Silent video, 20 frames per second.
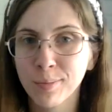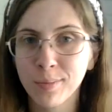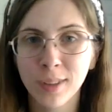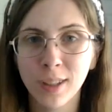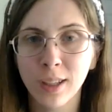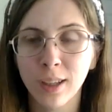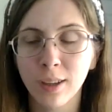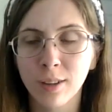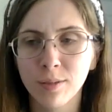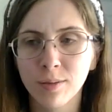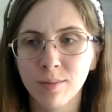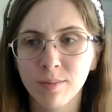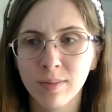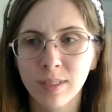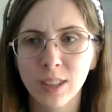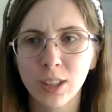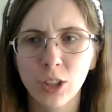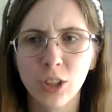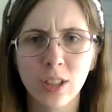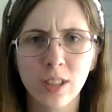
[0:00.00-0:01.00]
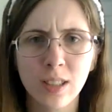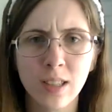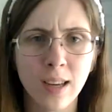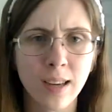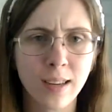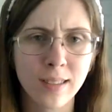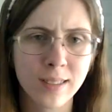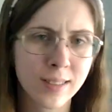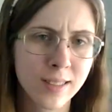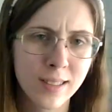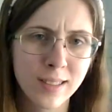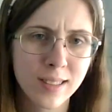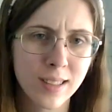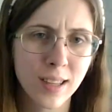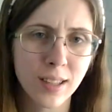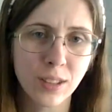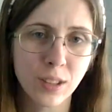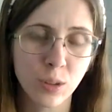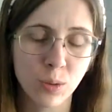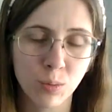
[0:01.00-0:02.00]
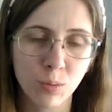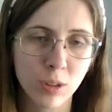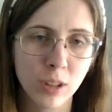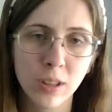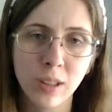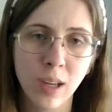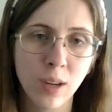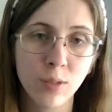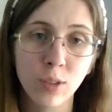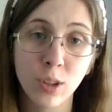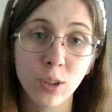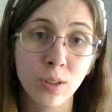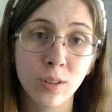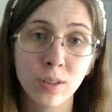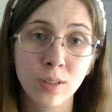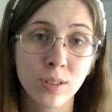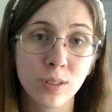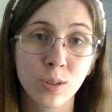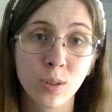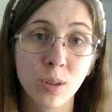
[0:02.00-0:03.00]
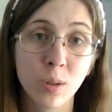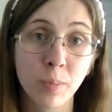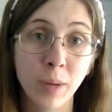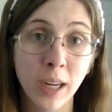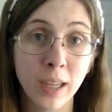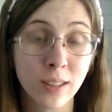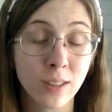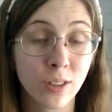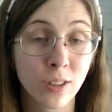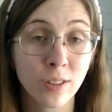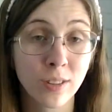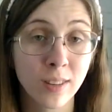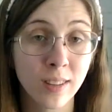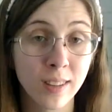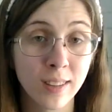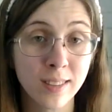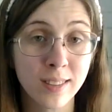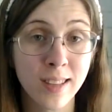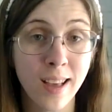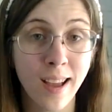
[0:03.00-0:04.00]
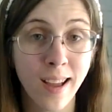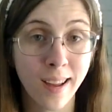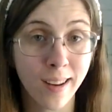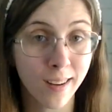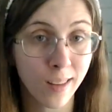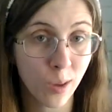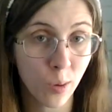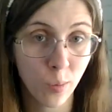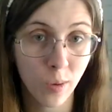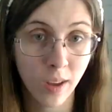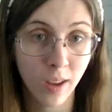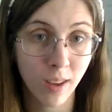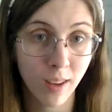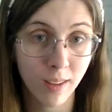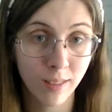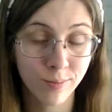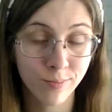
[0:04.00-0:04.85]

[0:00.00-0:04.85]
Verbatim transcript: you know, is just nice because I don't really have to go to the store to buy certain things anyway.